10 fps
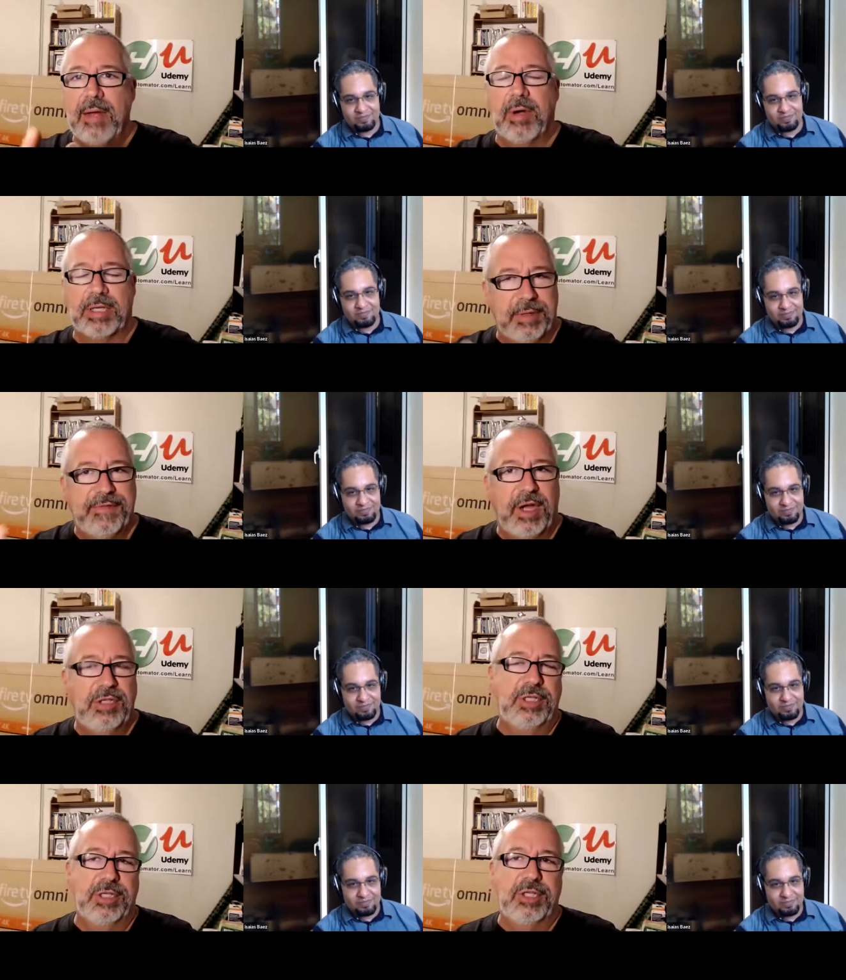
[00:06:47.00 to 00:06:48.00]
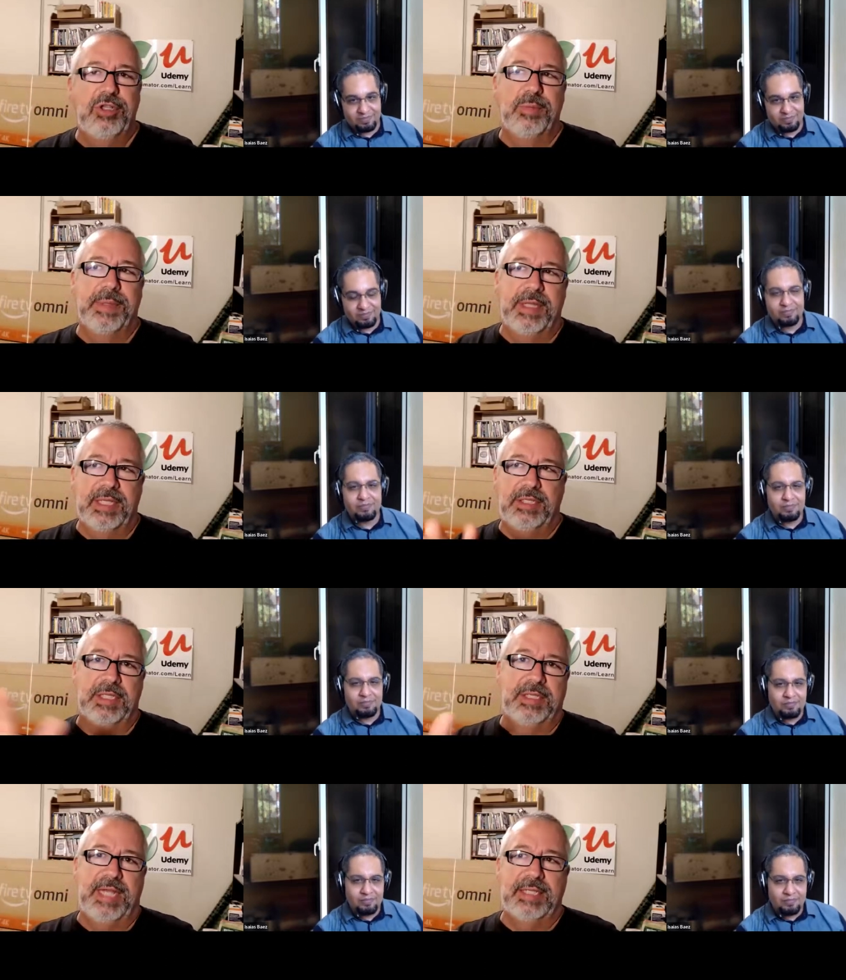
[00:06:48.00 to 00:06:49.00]
Speaker 1: that works with functions too, but this
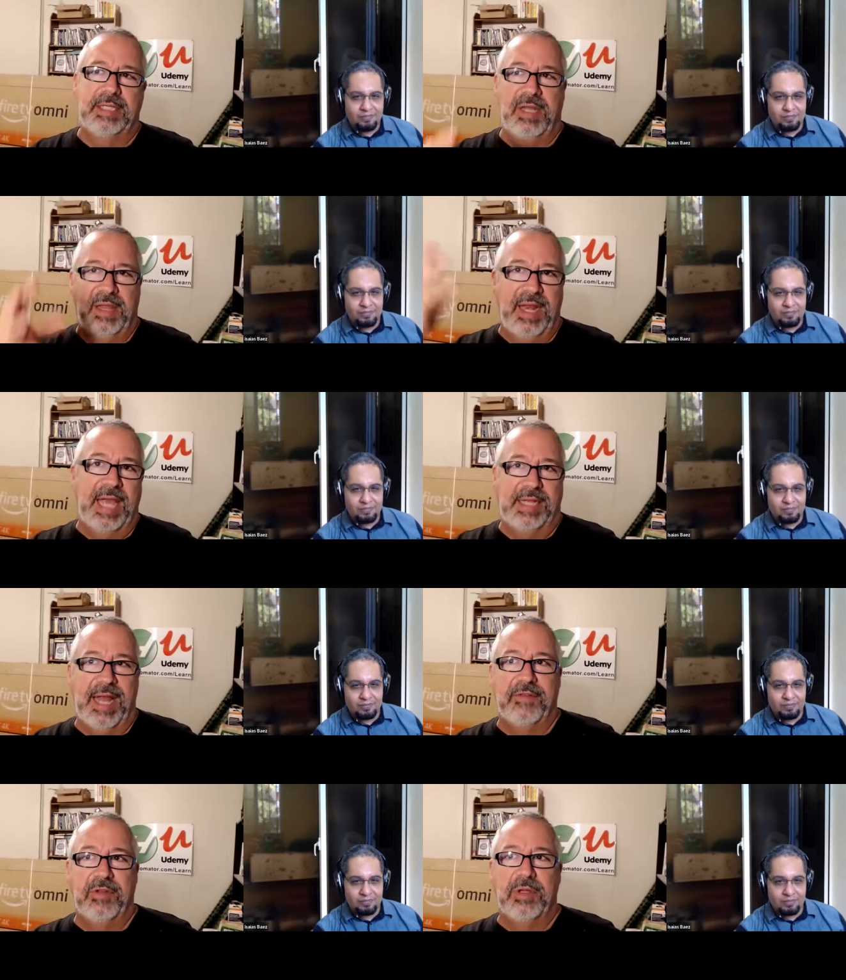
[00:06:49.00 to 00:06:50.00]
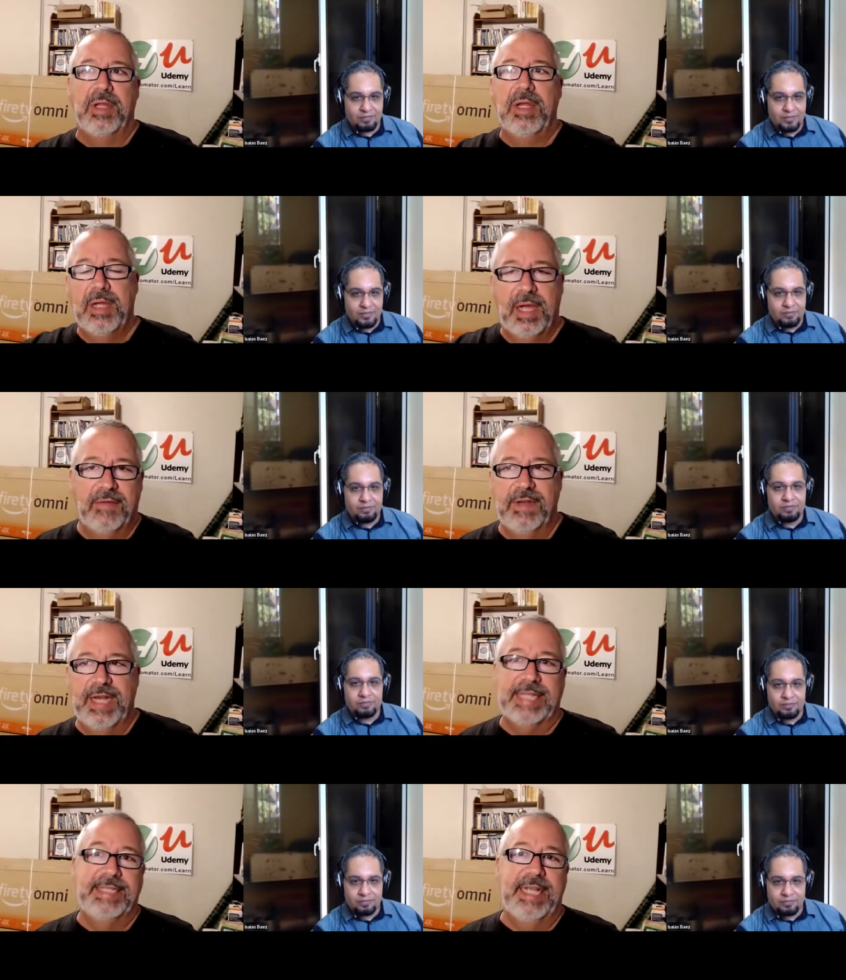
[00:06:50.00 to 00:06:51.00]
just takes it to the next level of
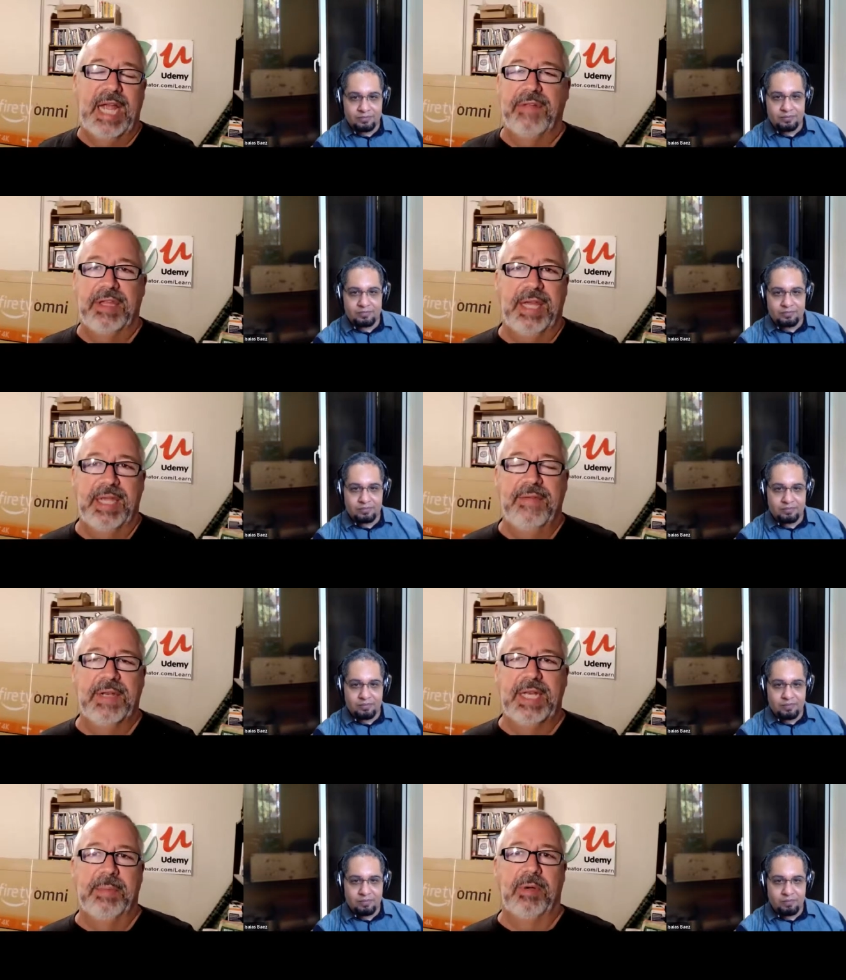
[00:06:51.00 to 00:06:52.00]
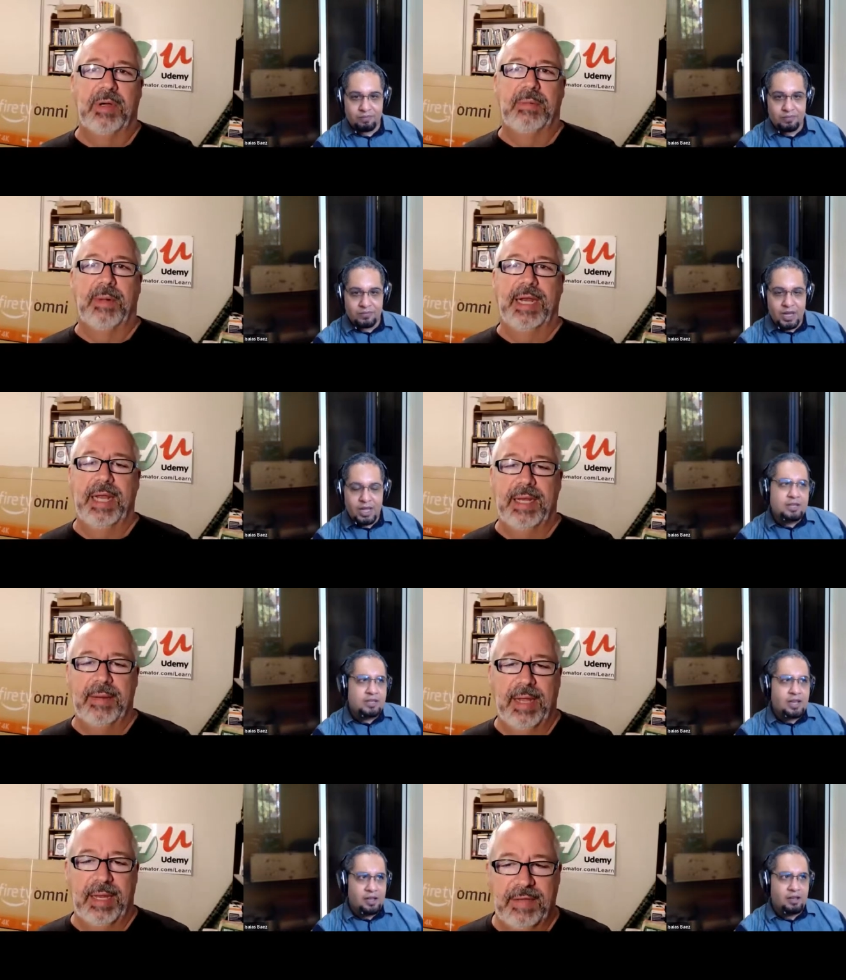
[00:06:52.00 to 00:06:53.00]
nesting everything even deeper, right?
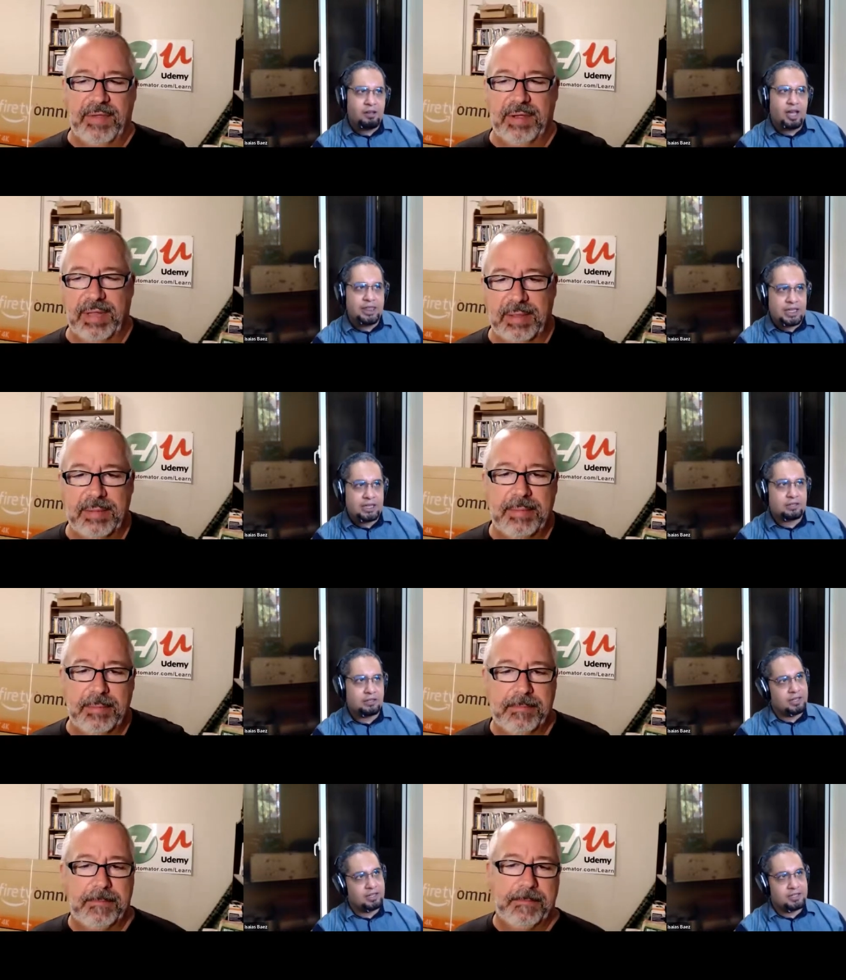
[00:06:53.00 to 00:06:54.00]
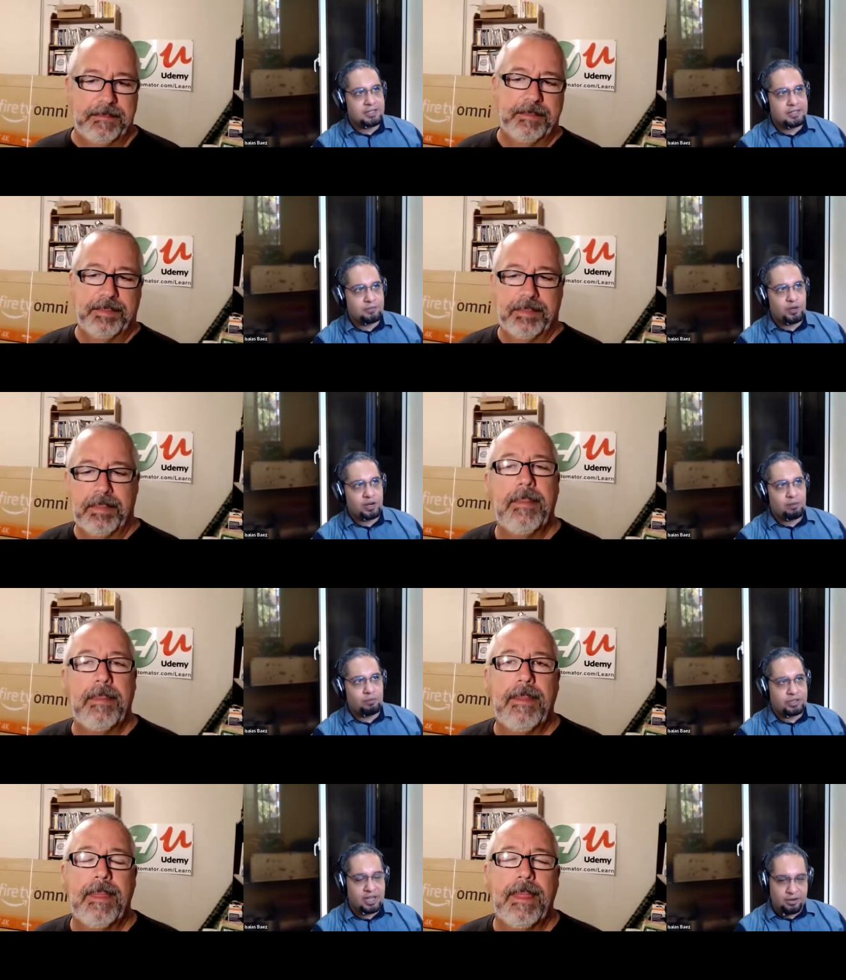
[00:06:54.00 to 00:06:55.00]
And
Speaker 2: yeah, I think, and this is where I
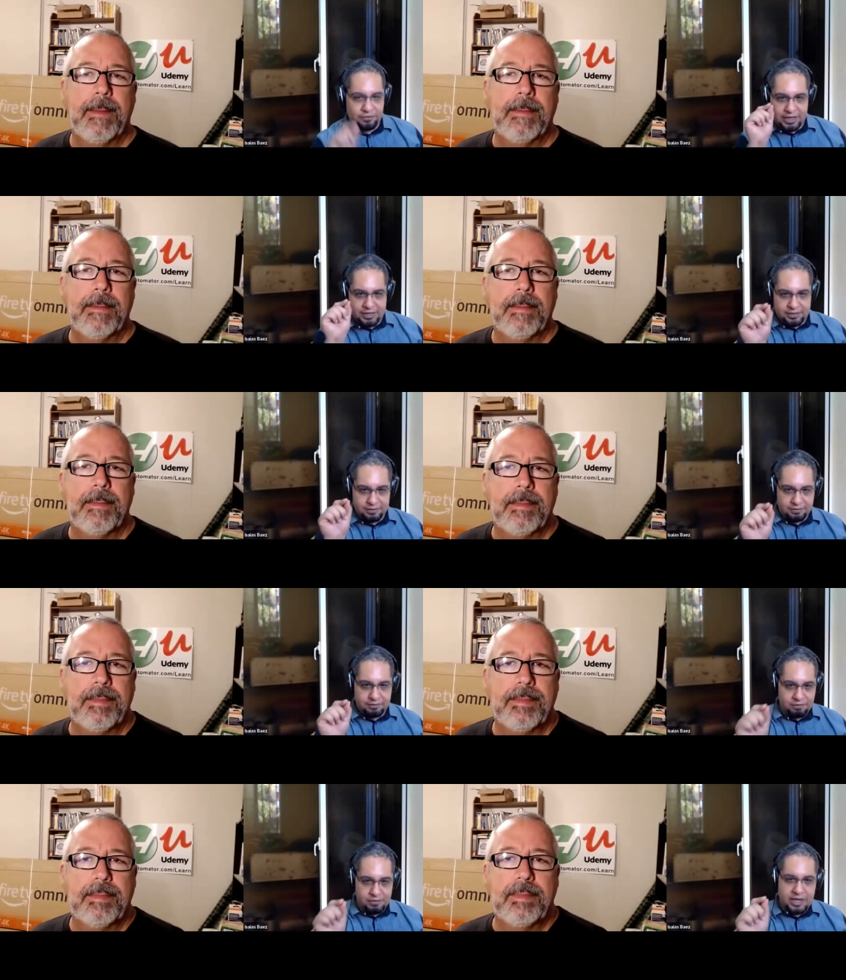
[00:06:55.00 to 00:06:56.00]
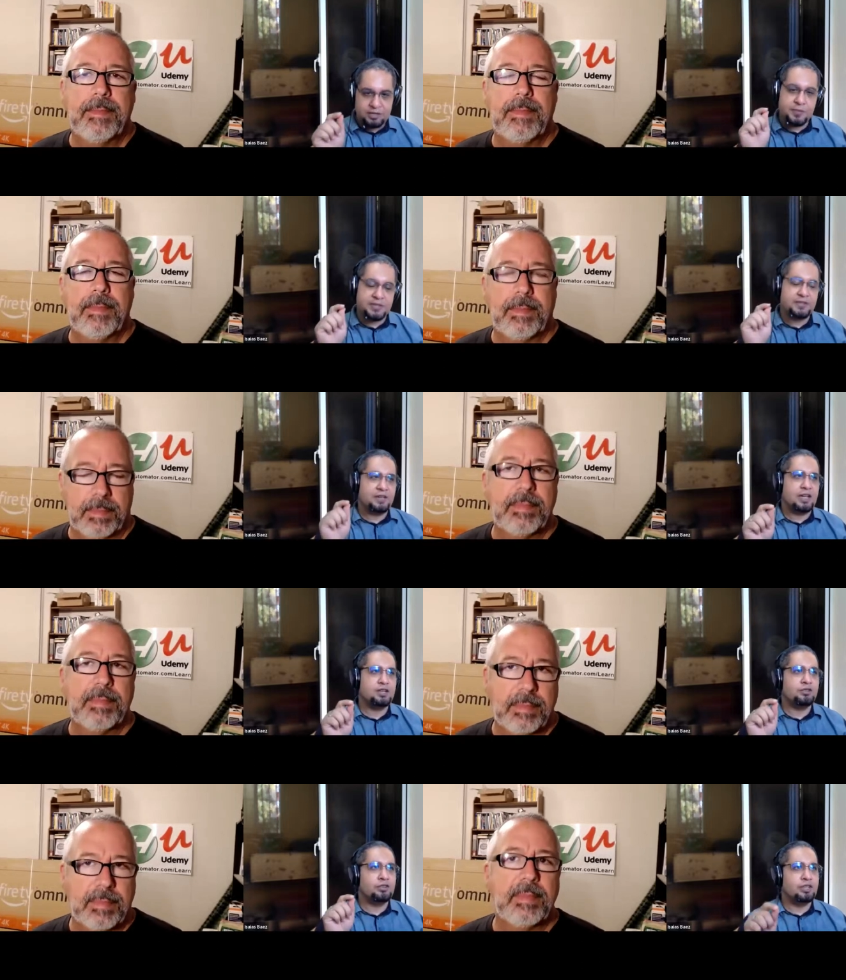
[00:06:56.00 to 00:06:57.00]
would kind of like make a
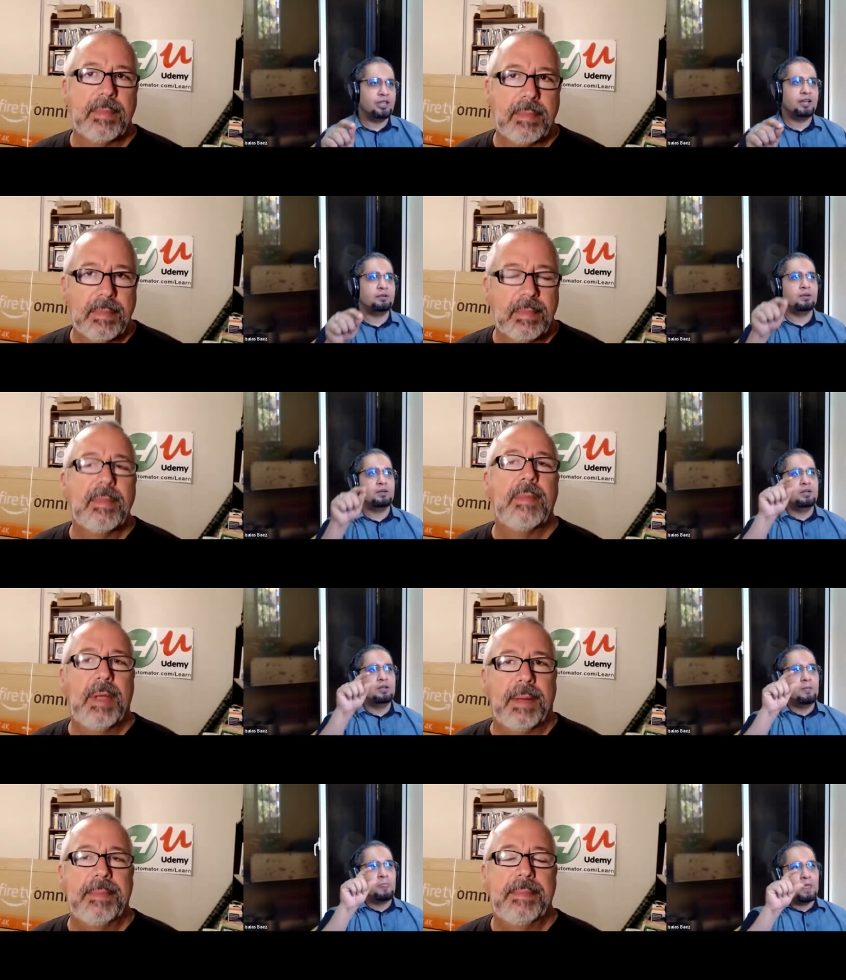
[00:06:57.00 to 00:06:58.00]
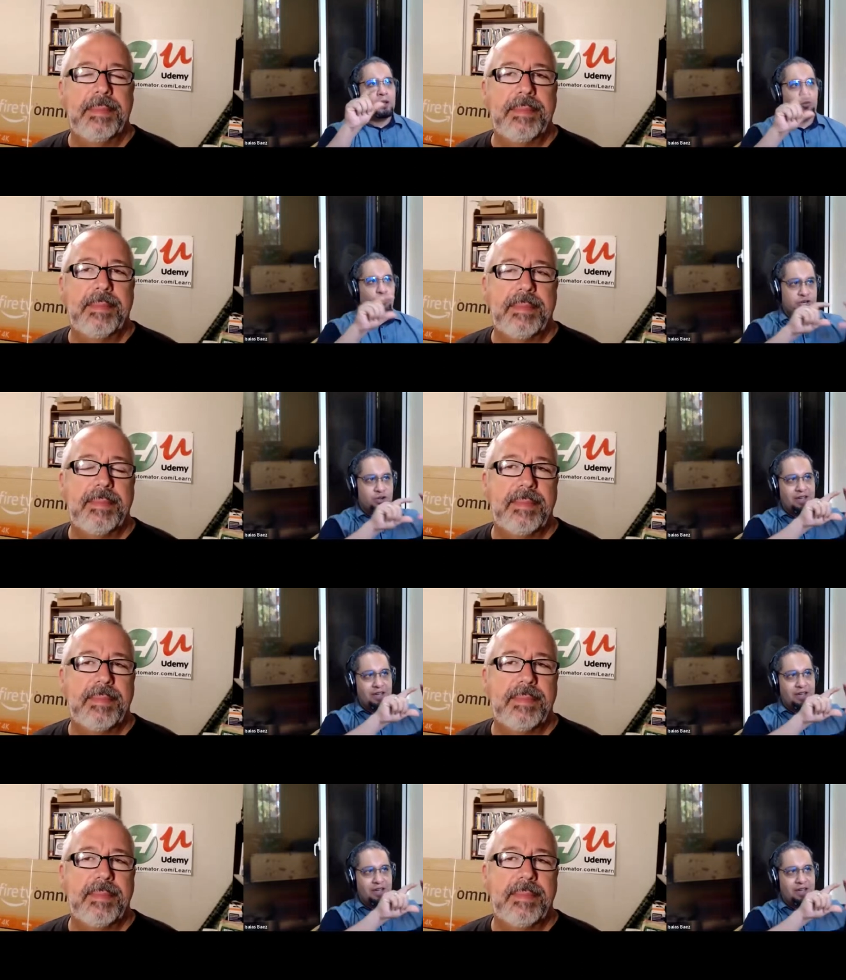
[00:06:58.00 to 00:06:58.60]
specification on that. Yeah. When you